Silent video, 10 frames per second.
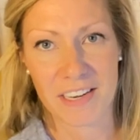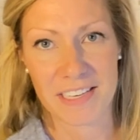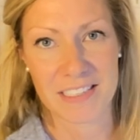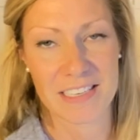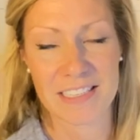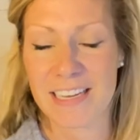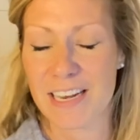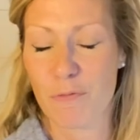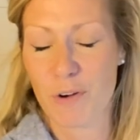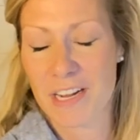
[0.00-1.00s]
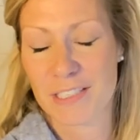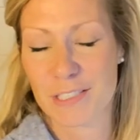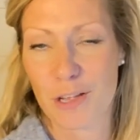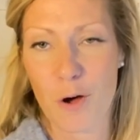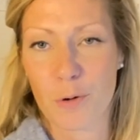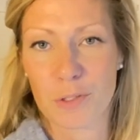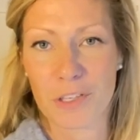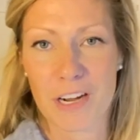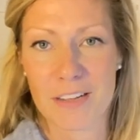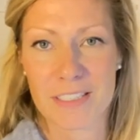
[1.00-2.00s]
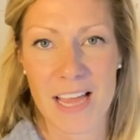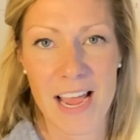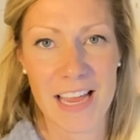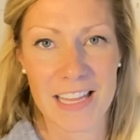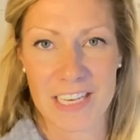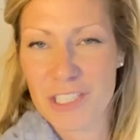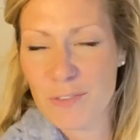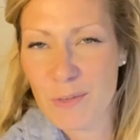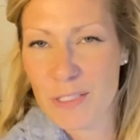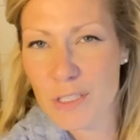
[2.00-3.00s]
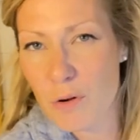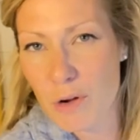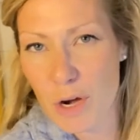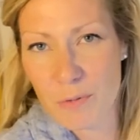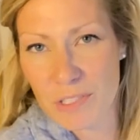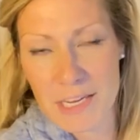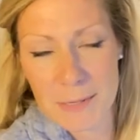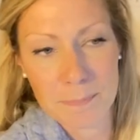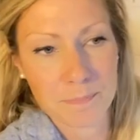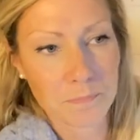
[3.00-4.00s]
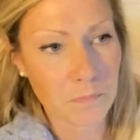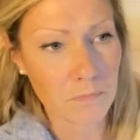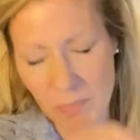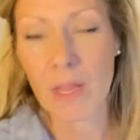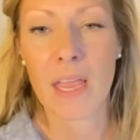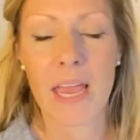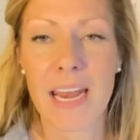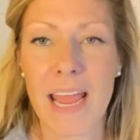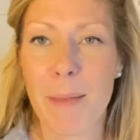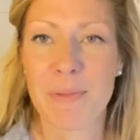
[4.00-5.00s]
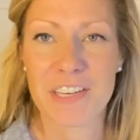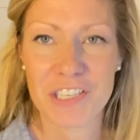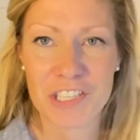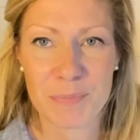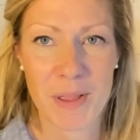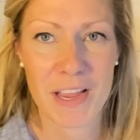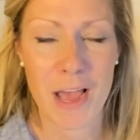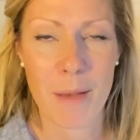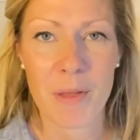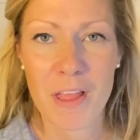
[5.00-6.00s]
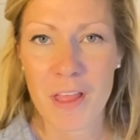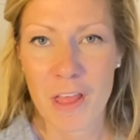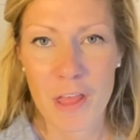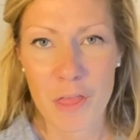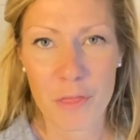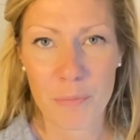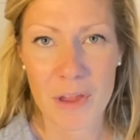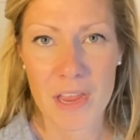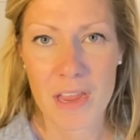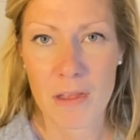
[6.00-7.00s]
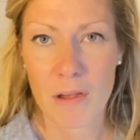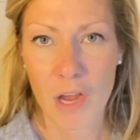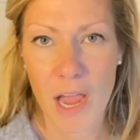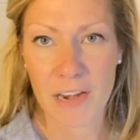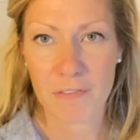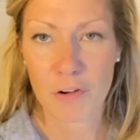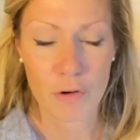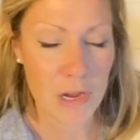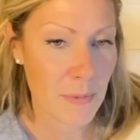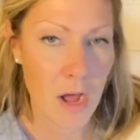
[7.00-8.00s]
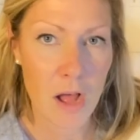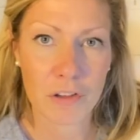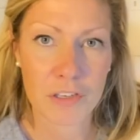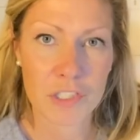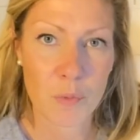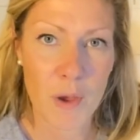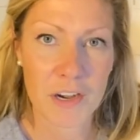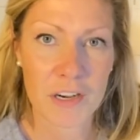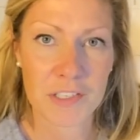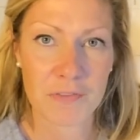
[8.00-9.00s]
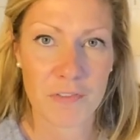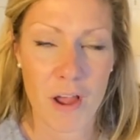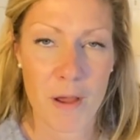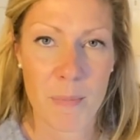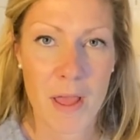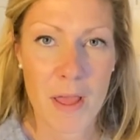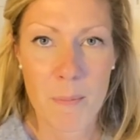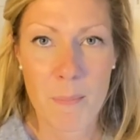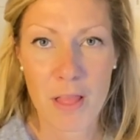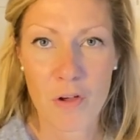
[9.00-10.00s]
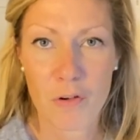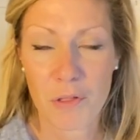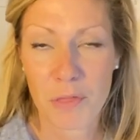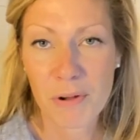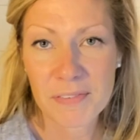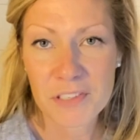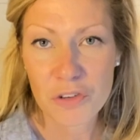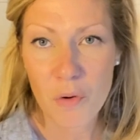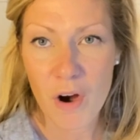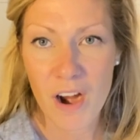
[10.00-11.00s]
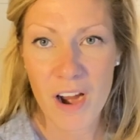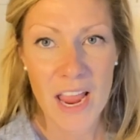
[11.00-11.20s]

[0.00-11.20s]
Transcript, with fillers: season and when it's colder outside they just feel so cozy. And I happened to just pick up three kind of cream colored sweaters from my local thrift store